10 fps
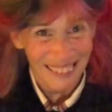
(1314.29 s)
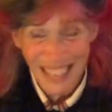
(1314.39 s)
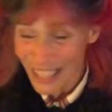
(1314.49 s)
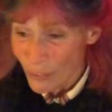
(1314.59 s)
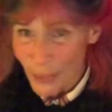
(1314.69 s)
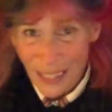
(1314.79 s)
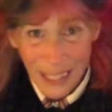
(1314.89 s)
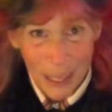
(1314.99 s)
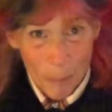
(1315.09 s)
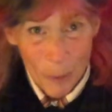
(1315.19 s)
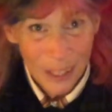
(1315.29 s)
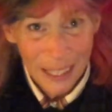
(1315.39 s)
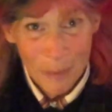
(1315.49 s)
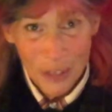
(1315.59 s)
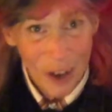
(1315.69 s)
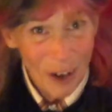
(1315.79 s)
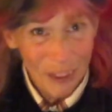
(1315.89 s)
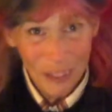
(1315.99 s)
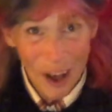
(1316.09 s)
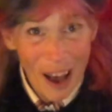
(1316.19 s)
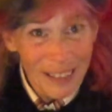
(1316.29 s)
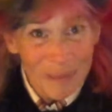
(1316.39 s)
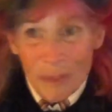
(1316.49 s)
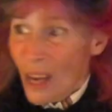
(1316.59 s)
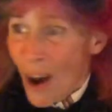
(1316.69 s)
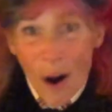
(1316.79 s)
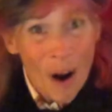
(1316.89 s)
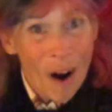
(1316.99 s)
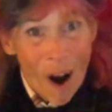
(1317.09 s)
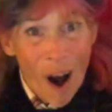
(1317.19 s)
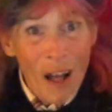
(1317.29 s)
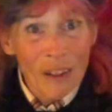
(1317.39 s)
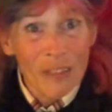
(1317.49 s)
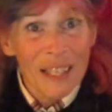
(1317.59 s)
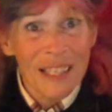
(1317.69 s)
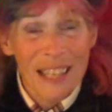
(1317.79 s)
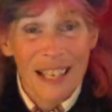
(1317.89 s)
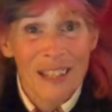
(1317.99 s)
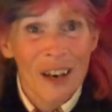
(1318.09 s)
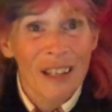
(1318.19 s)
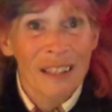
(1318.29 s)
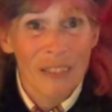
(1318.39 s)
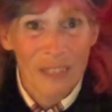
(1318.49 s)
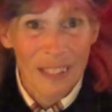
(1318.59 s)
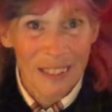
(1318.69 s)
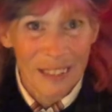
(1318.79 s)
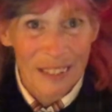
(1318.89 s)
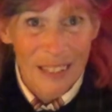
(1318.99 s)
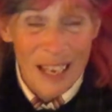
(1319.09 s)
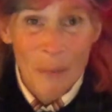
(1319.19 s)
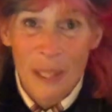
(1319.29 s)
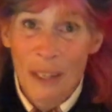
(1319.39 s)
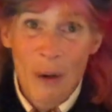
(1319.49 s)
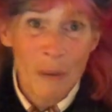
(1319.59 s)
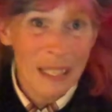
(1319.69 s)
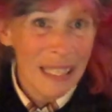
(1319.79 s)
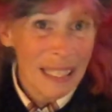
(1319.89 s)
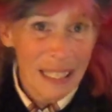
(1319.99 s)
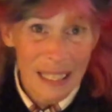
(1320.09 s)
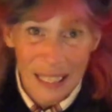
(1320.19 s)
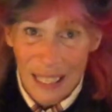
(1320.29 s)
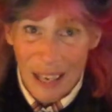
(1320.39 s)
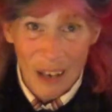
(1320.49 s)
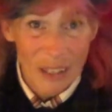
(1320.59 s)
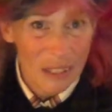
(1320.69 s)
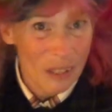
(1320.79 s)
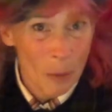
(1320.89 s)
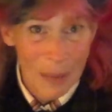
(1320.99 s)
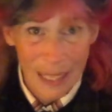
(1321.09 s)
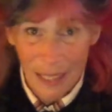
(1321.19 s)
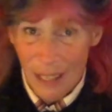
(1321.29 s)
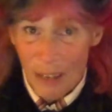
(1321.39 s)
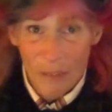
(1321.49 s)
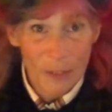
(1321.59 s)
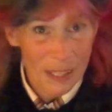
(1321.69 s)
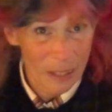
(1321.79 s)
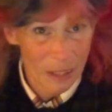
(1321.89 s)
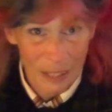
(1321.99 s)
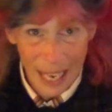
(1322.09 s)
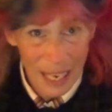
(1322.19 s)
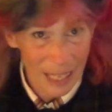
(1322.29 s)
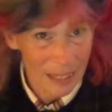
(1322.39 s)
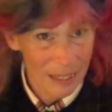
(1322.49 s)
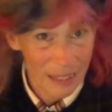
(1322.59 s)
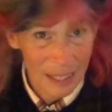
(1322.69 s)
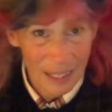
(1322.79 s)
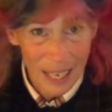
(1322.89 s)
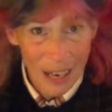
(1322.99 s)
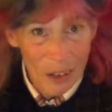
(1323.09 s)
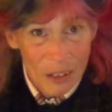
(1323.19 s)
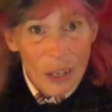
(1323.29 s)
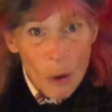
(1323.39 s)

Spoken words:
And if we keep working with our thought, all of these things are lifted, and we don't need so many physical aids and cares.